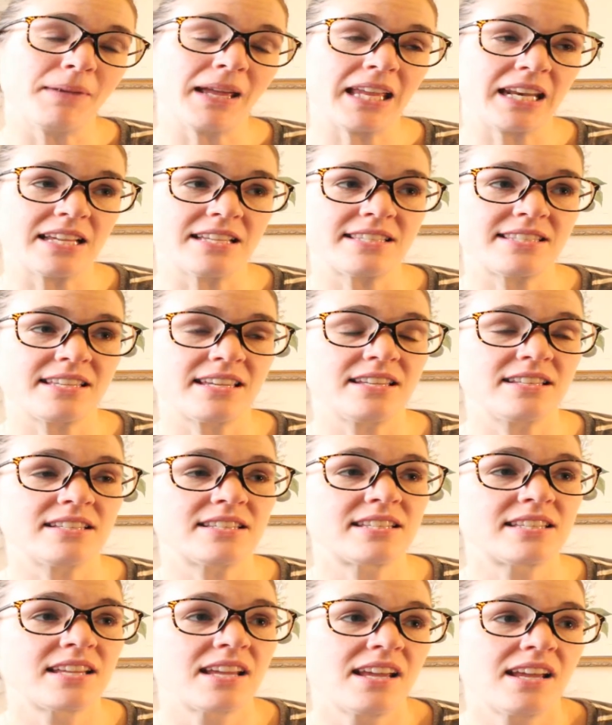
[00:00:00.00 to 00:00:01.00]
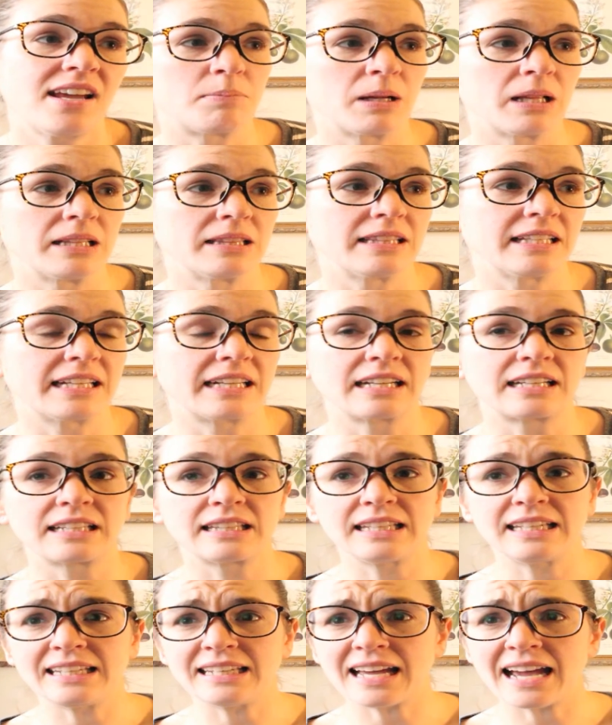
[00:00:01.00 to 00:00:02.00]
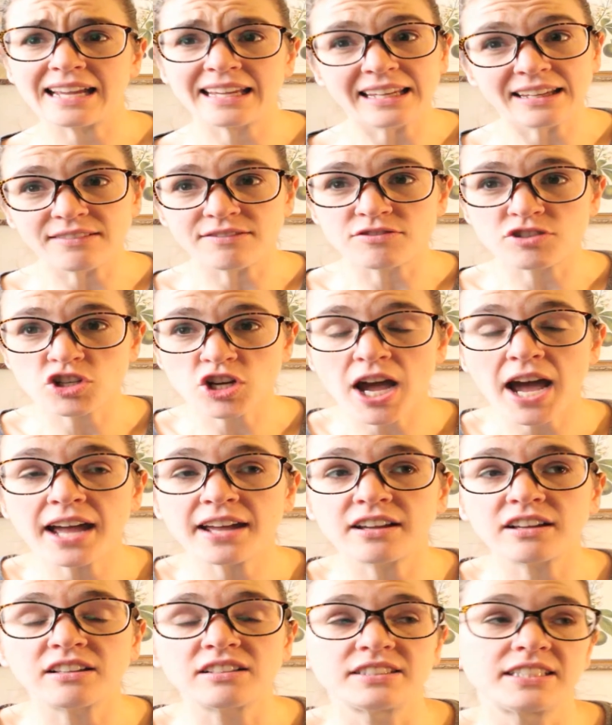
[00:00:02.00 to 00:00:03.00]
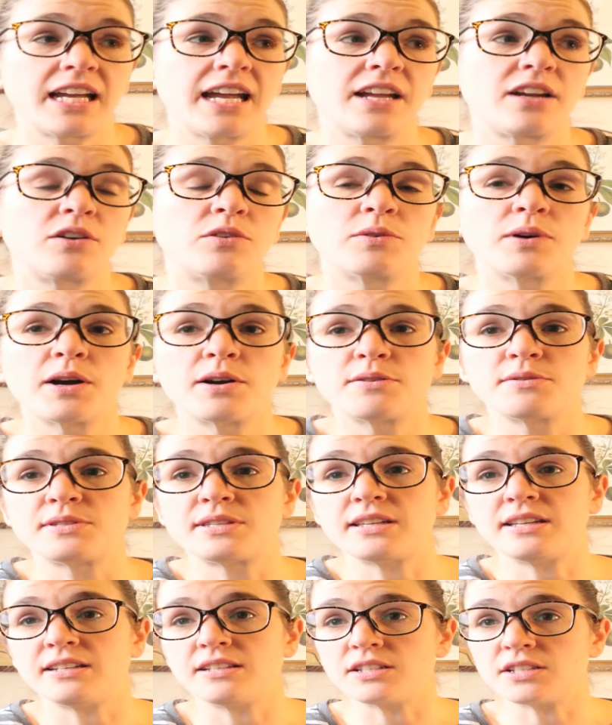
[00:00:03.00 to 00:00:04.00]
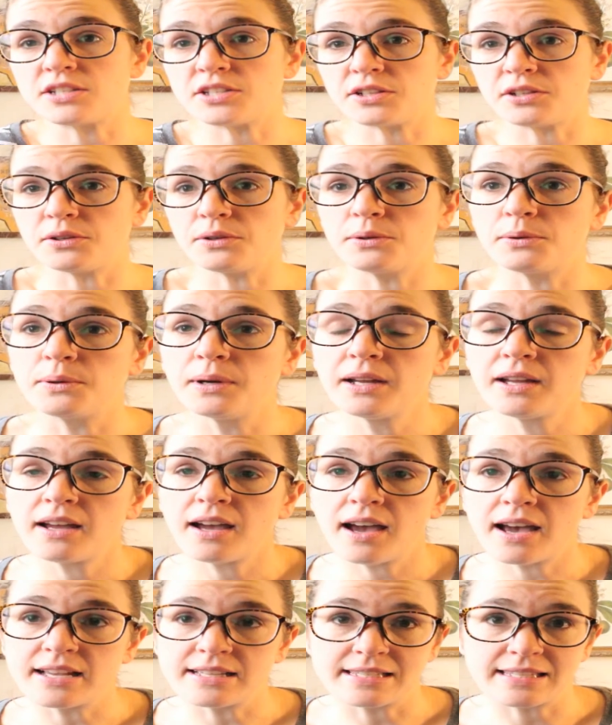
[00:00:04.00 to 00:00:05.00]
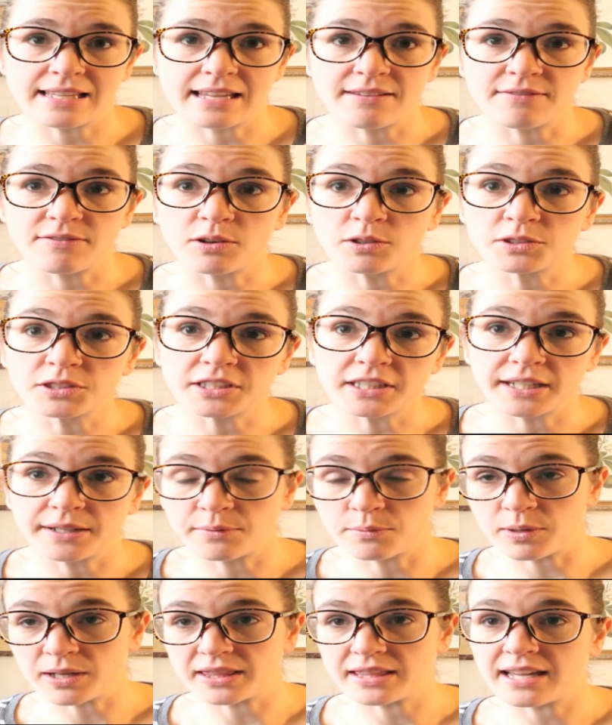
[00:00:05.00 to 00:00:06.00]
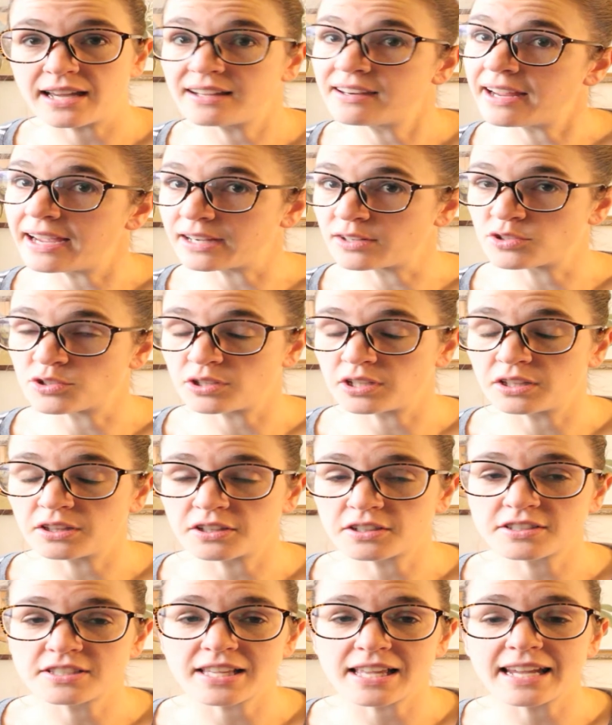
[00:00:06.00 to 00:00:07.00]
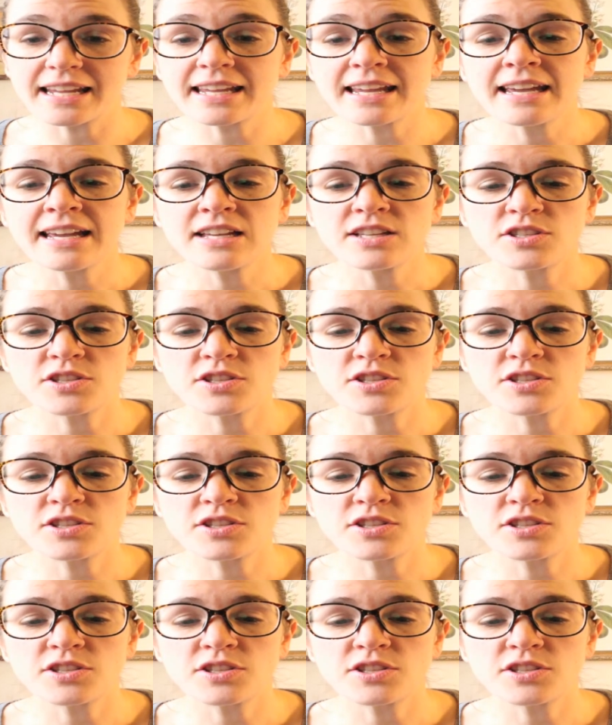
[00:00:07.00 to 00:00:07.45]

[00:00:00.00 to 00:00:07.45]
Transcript: innocent, politically naive child and grows into a slaveholder and what that actually looks like.